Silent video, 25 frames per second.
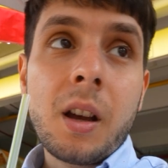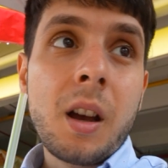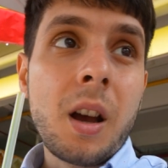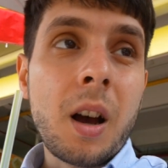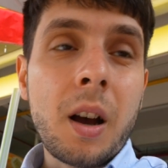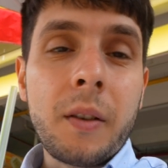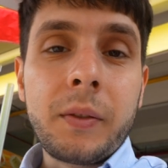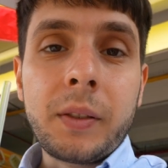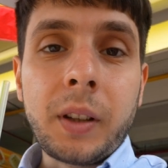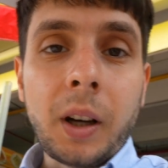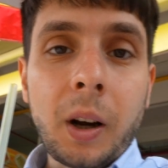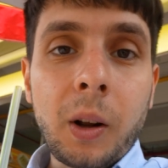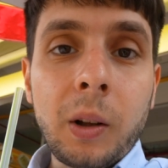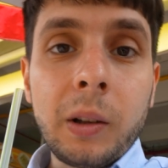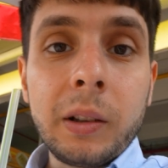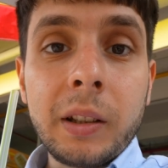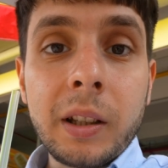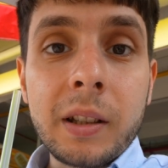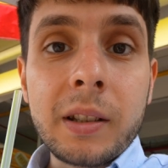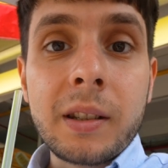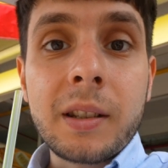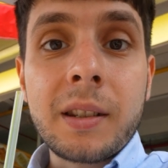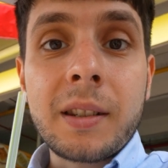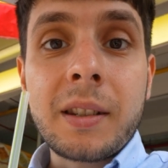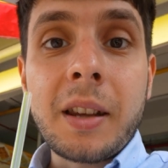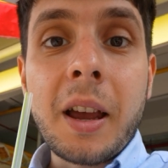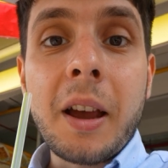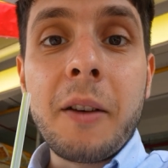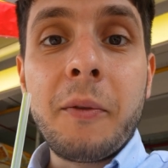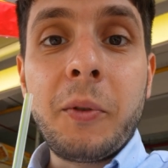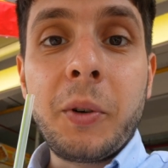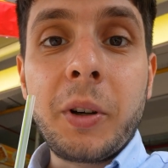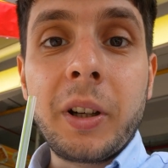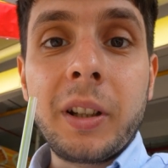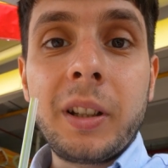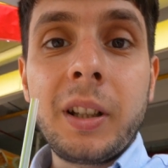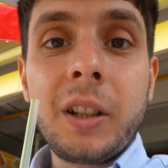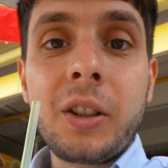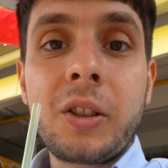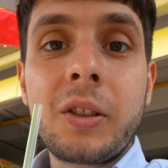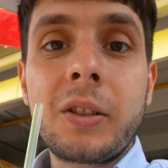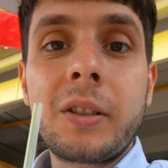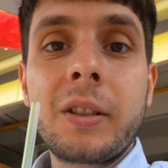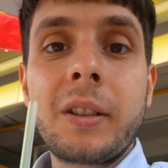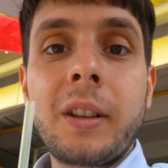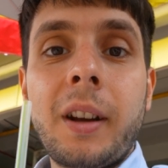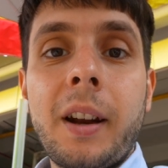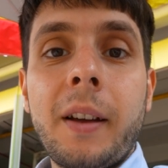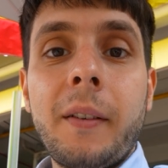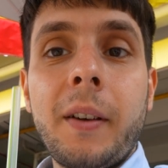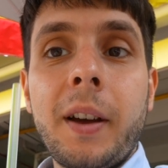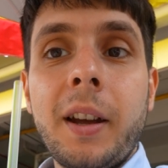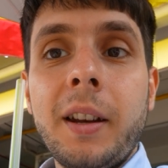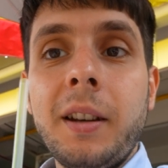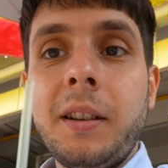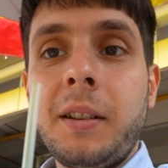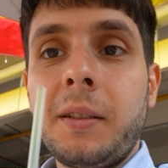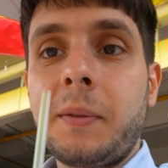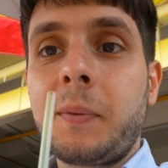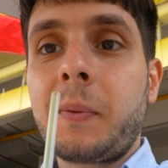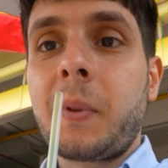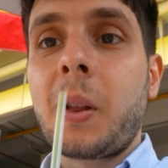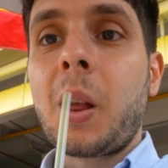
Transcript: after all these savory dishes that I've had.